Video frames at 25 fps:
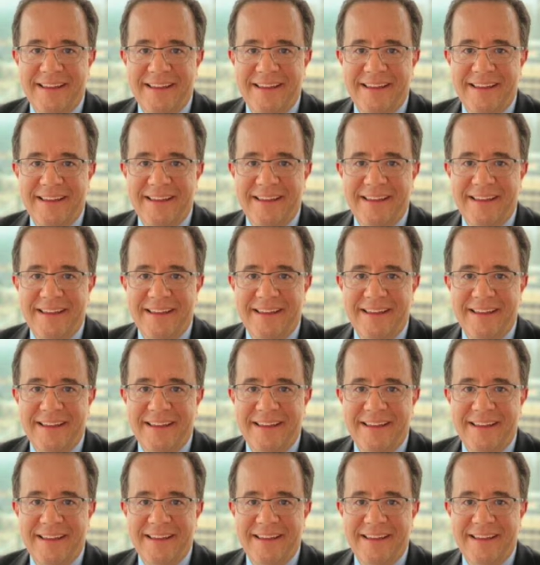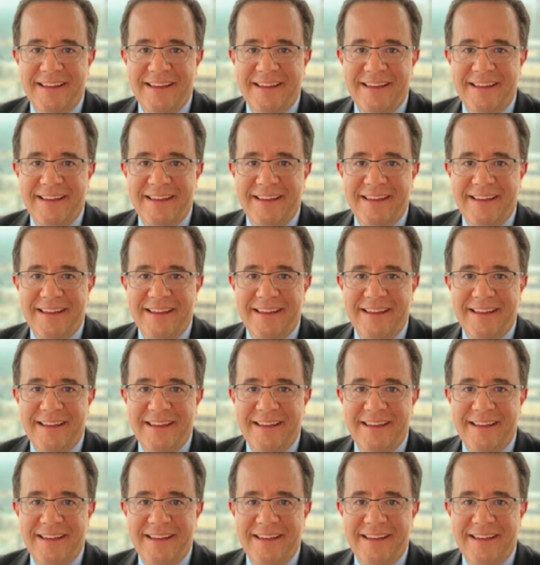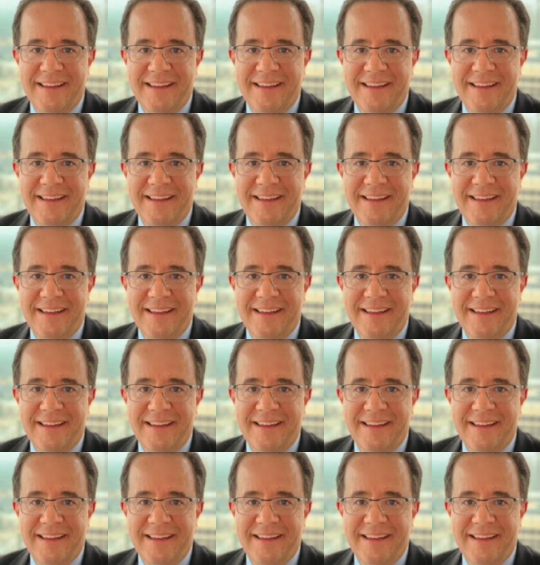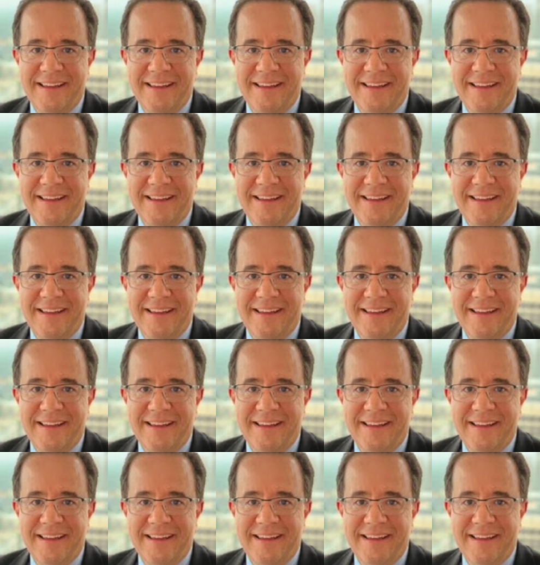(no lip movement)